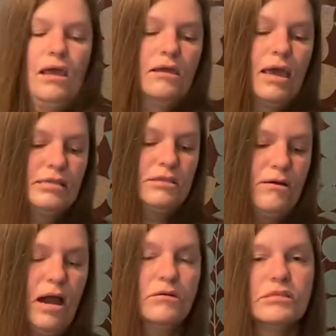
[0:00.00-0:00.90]
Okay, so
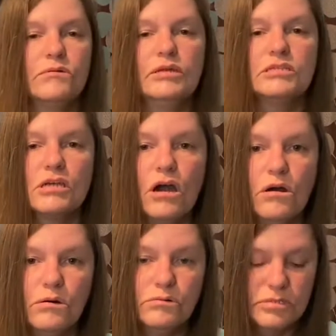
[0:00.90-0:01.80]
I also went to
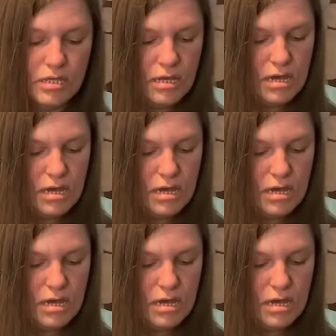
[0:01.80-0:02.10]
Kohl's.